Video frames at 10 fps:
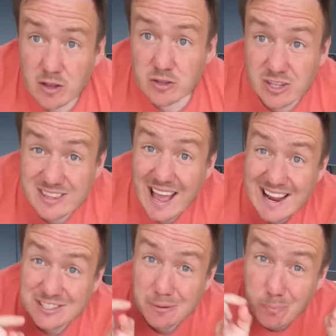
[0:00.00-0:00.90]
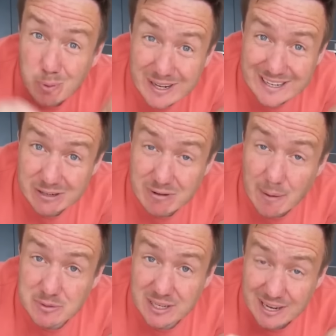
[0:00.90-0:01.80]
So that is completely
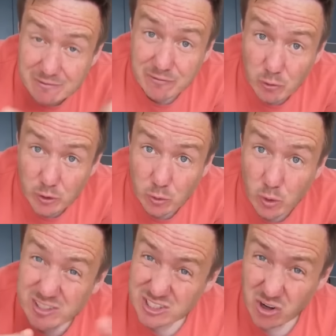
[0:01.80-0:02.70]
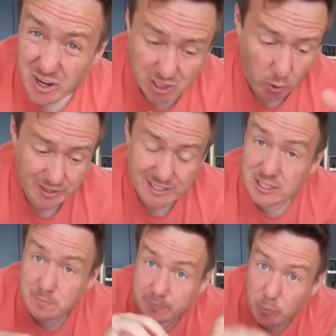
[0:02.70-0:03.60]
wrapped in foil. On a side note, I
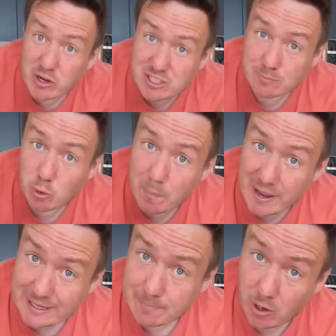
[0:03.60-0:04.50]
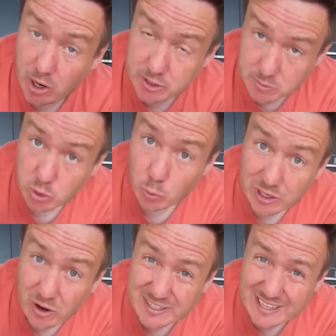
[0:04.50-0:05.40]
needed to buy some more baking parchment that we
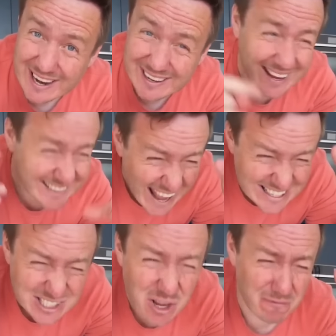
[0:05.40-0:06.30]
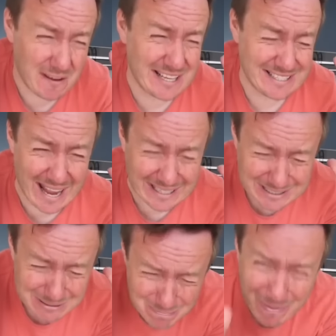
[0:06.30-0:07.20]
lined it in, and that stuff is
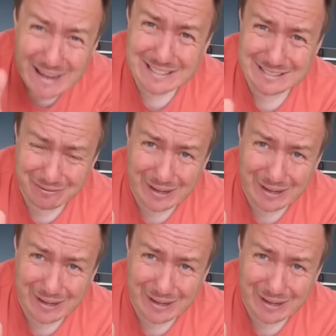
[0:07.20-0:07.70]
expensive